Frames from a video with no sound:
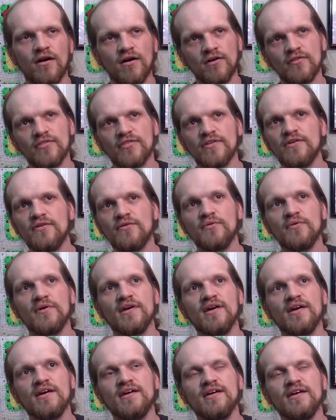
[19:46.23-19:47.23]
Although
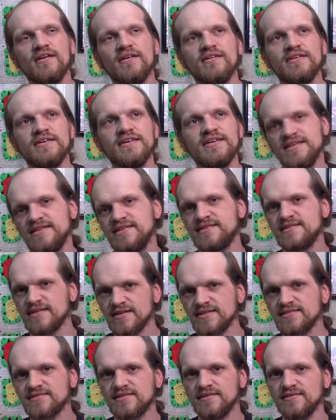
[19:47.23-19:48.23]
he
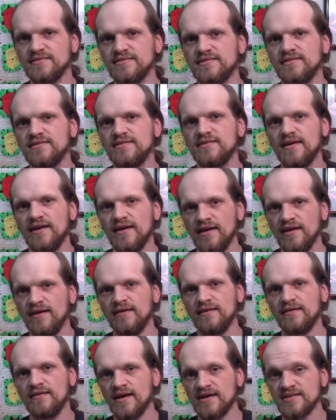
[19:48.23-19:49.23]
doesn't,
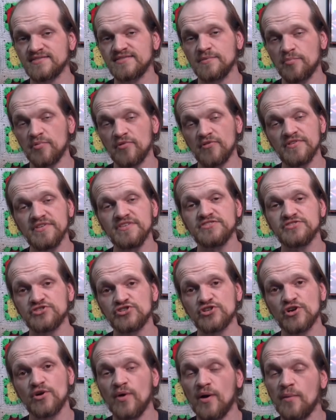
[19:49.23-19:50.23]
and as the police
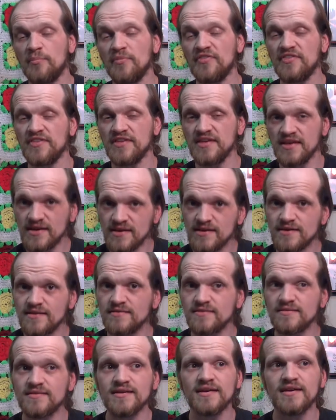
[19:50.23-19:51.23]
show up at the end,